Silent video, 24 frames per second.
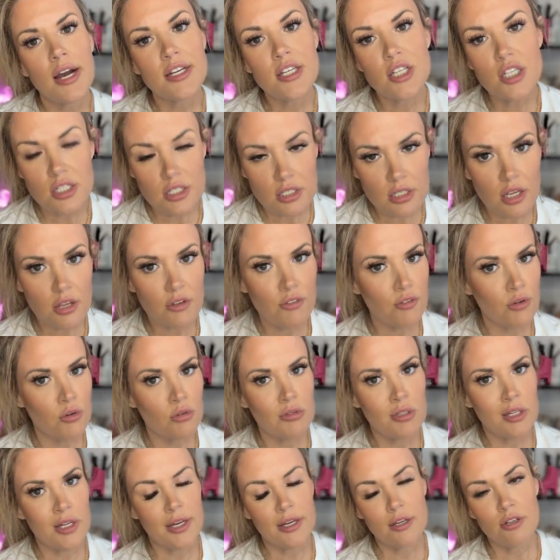If
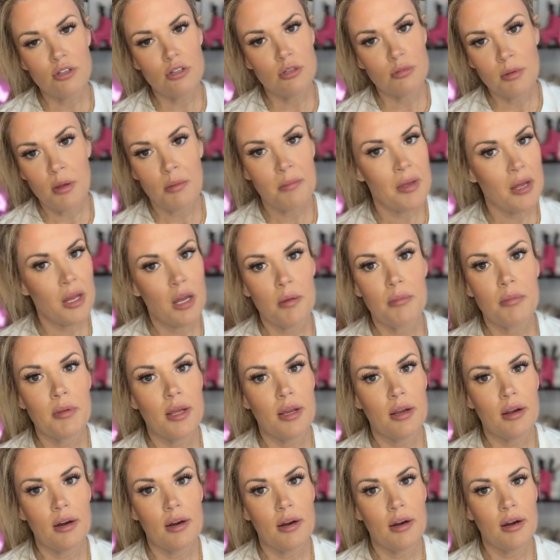only I could do my makeup
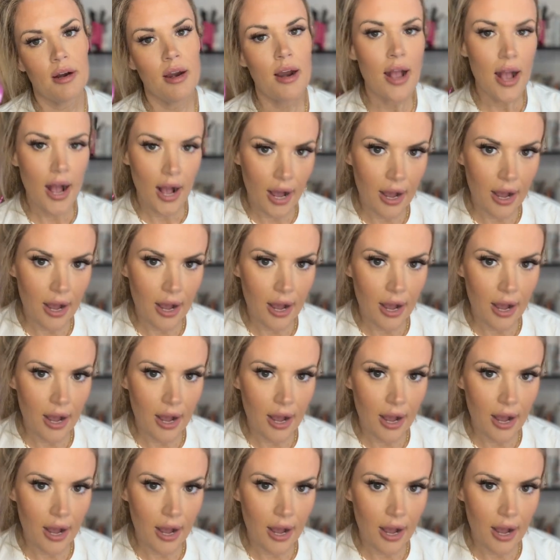like her.